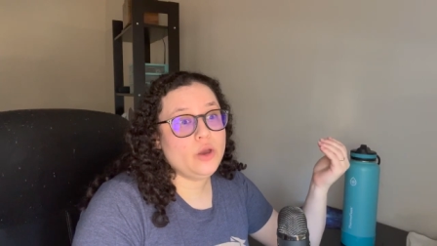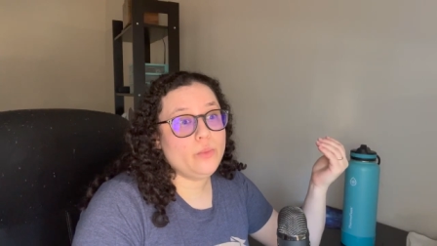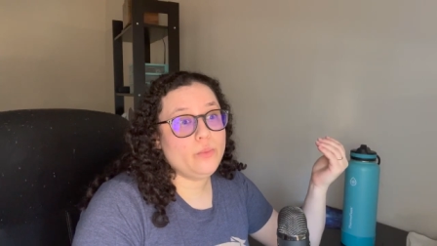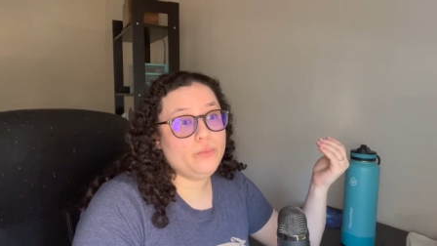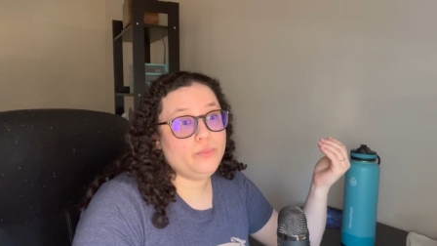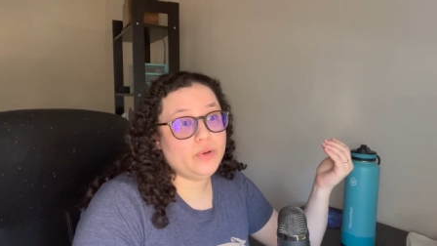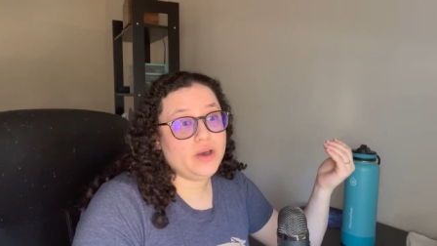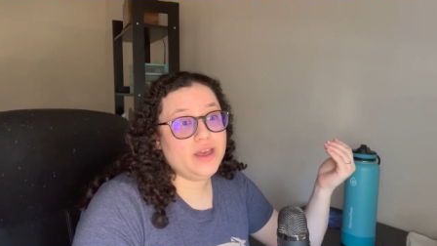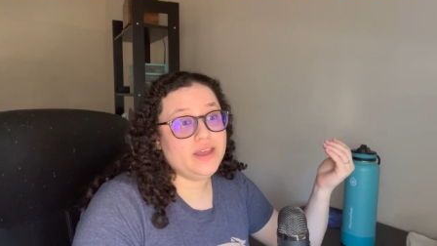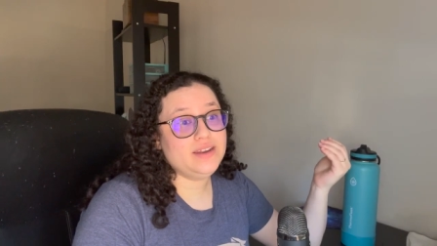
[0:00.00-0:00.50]

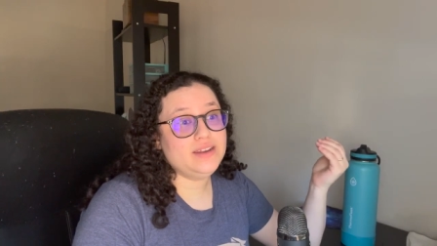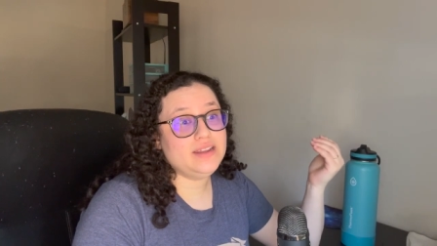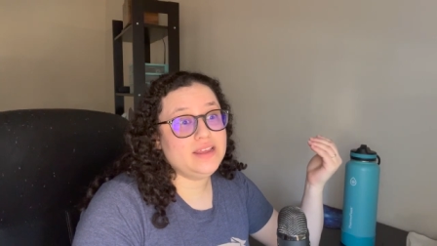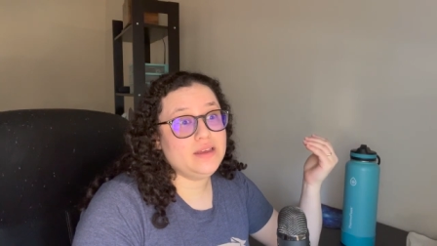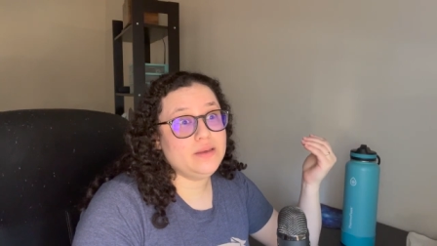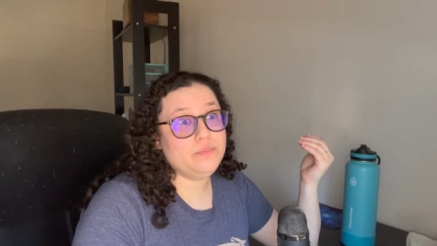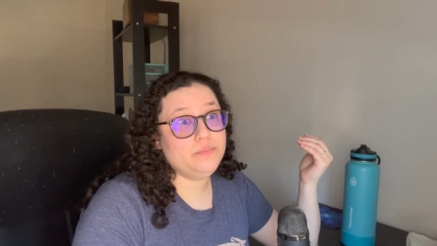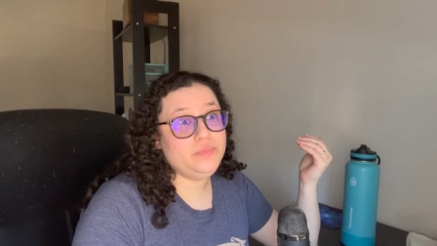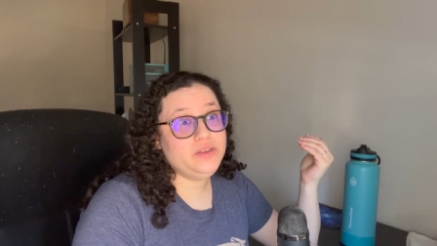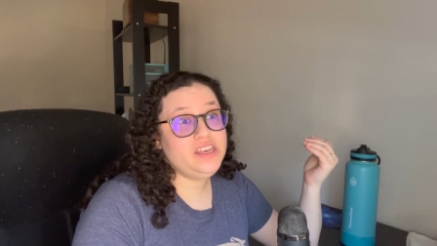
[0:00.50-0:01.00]
But
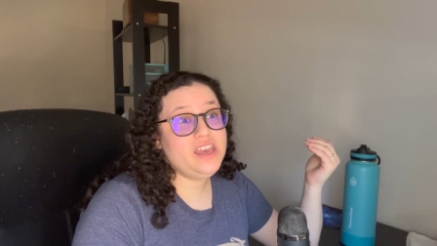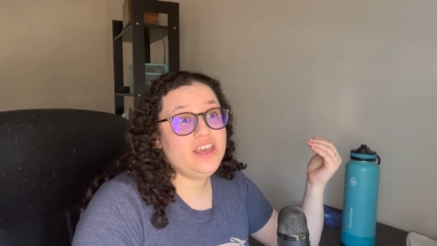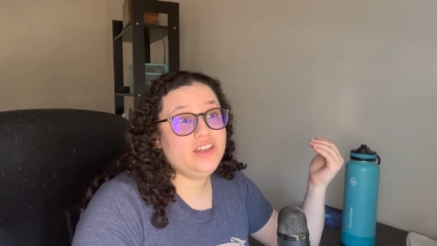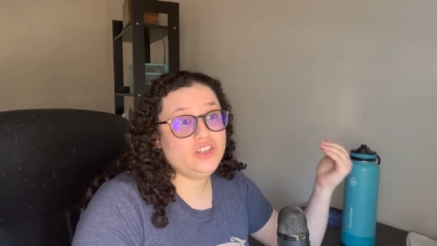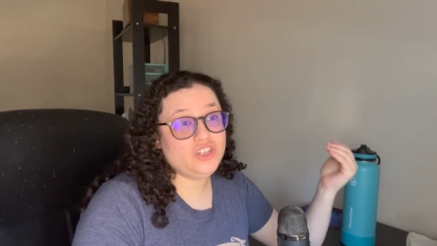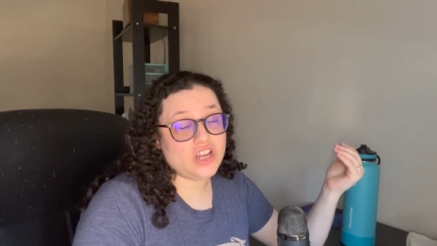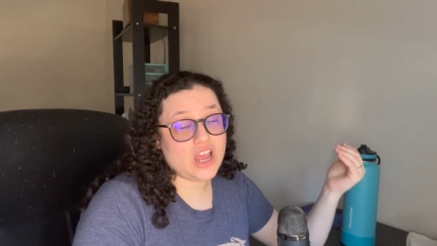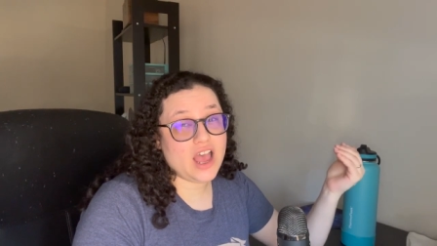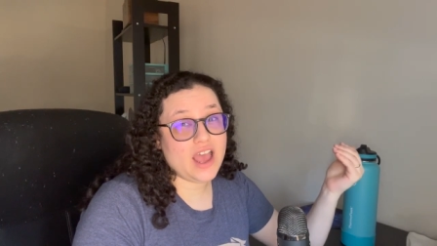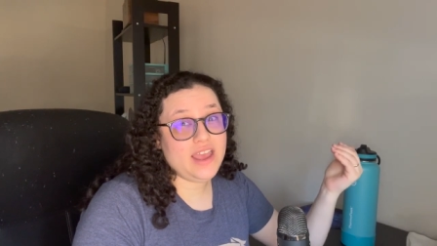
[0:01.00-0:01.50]

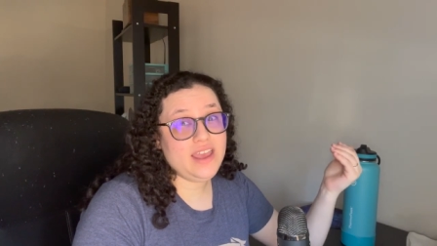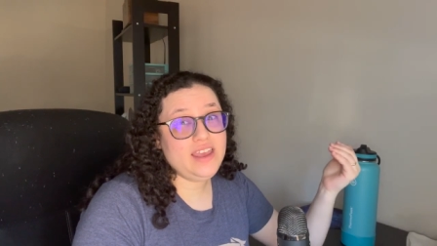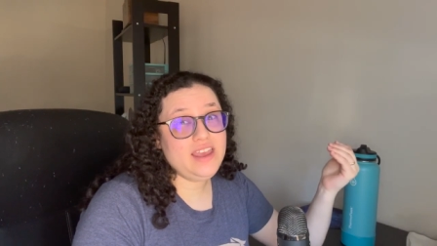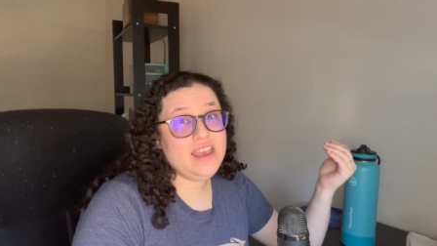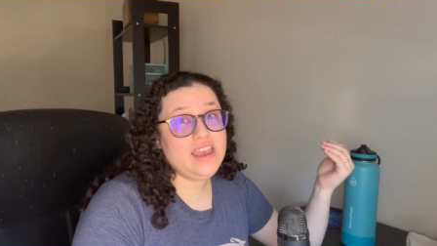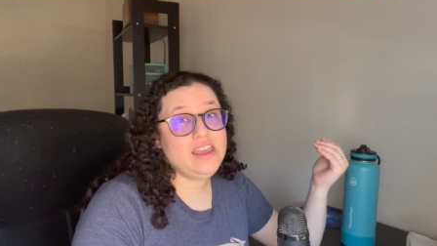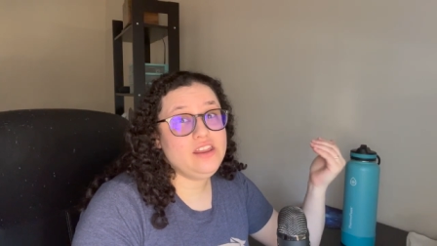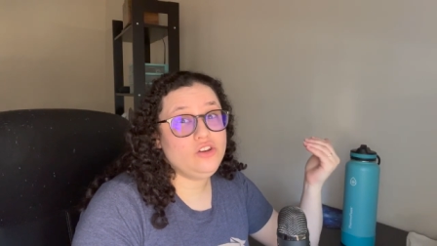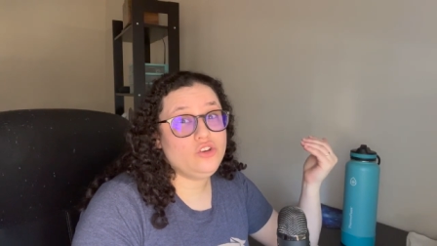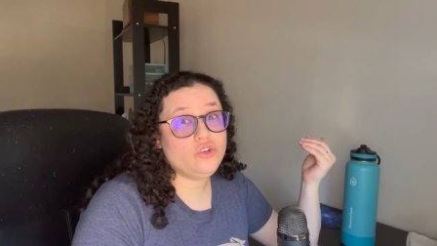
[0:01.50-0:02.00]
BHI
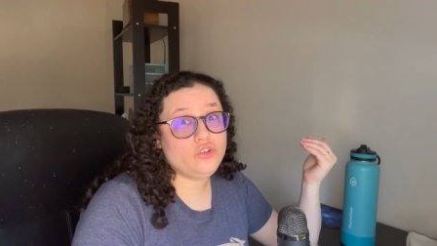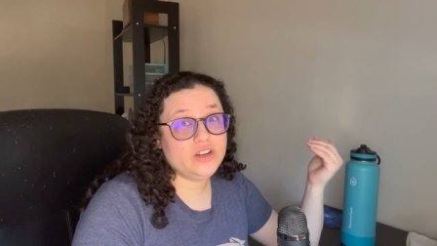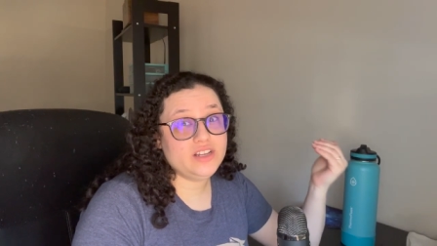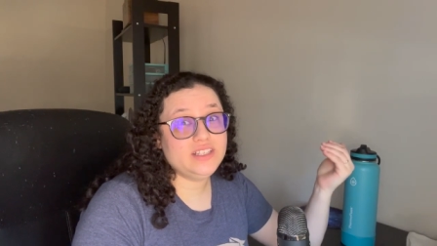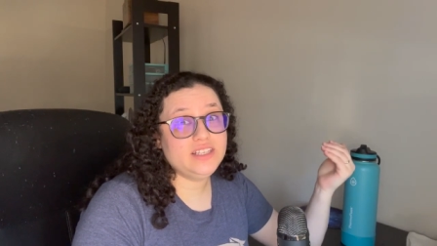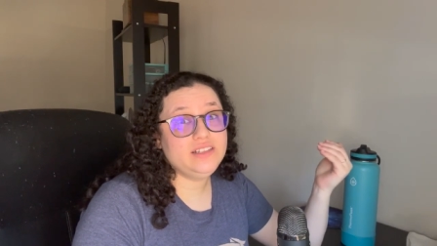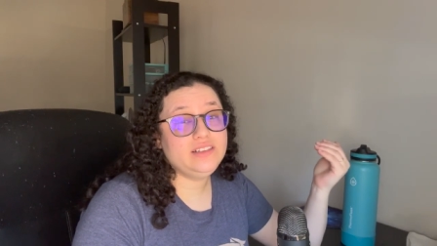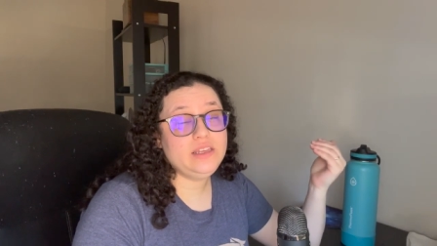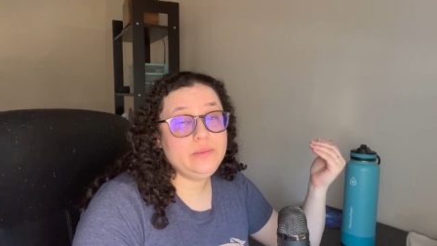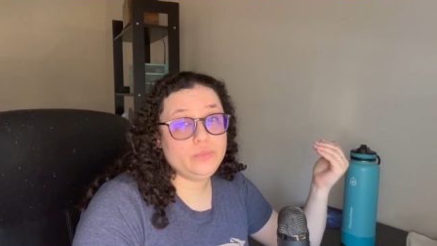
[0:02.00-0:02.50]

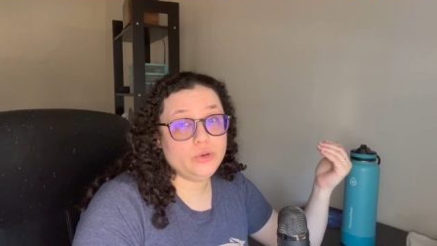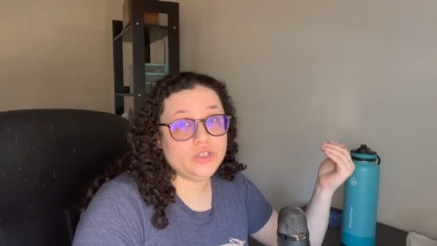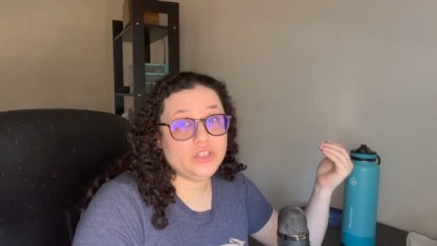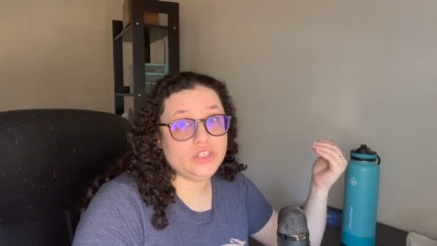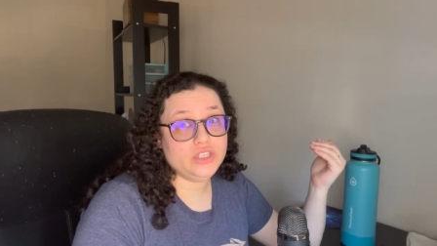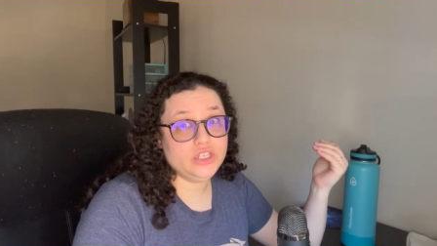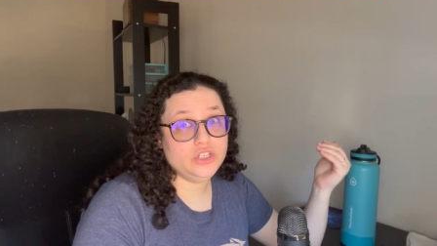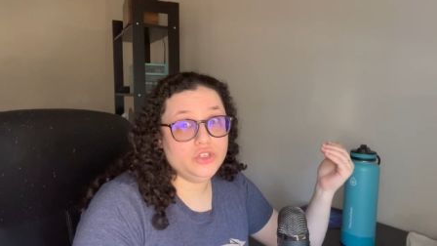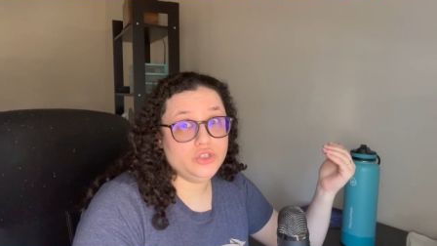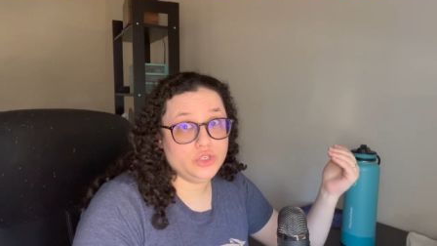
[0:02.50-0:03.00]
increasingly puts
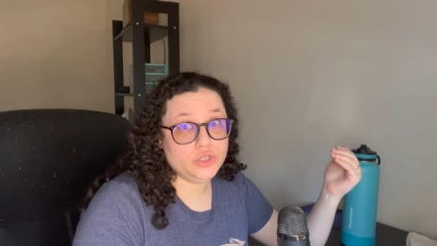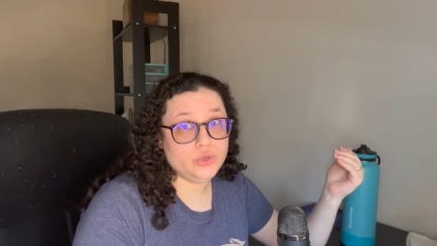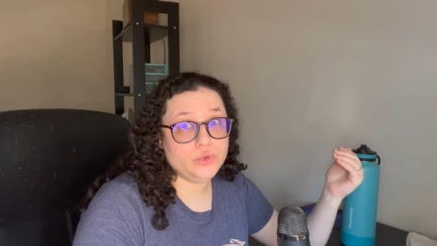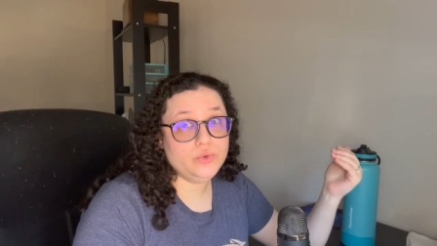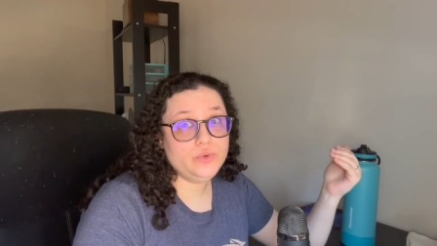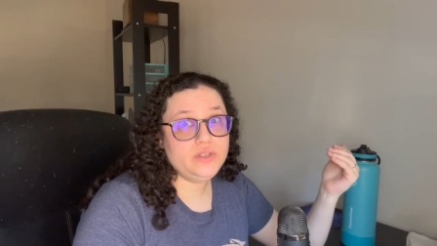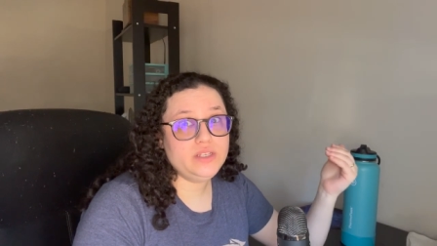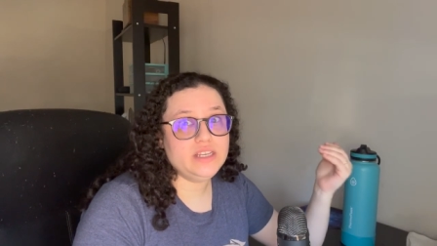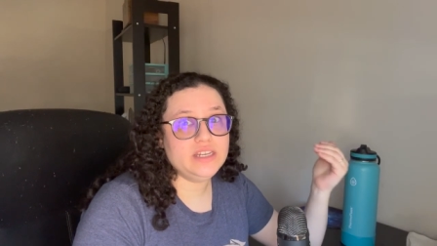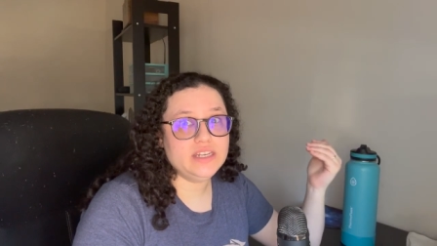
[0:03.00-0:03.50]
these
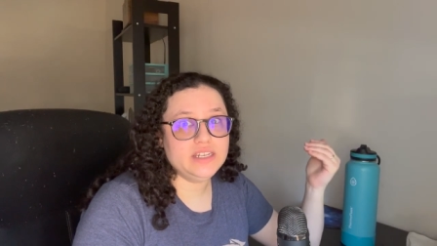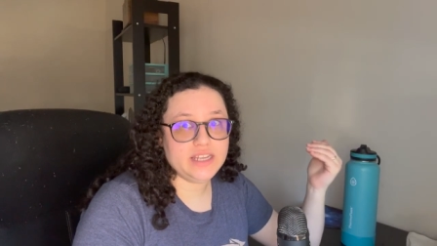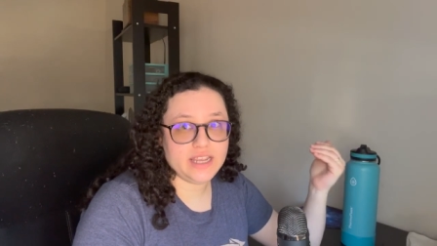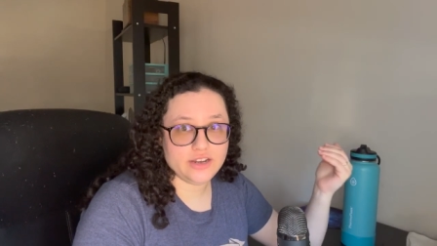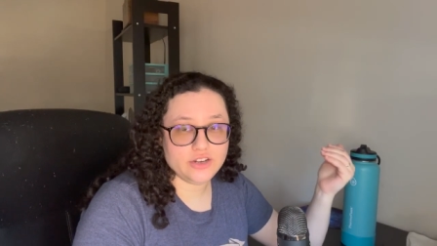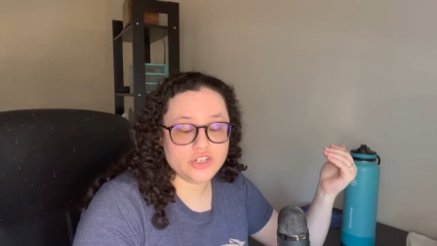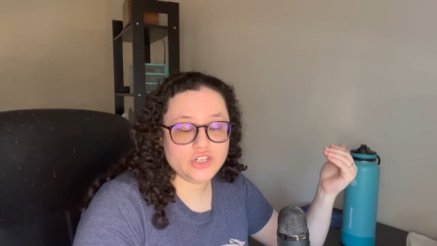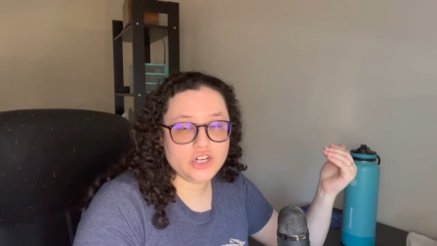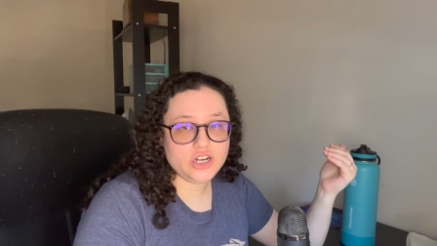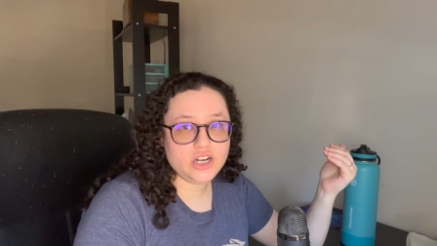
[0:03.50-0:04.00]
Jews in
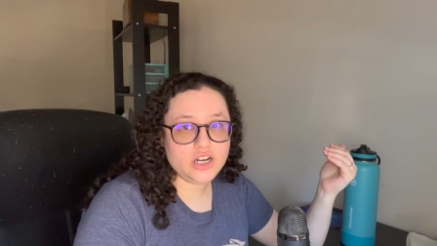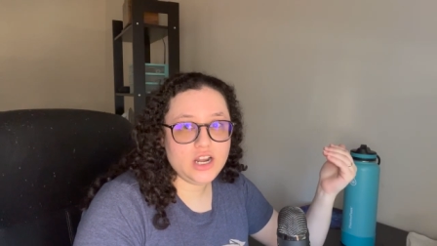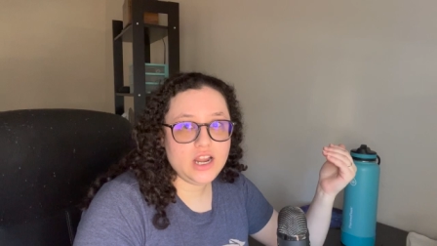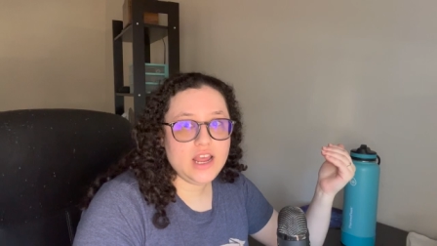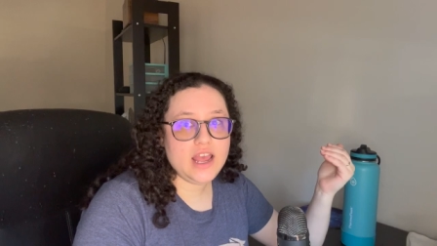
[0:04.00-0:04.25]
danger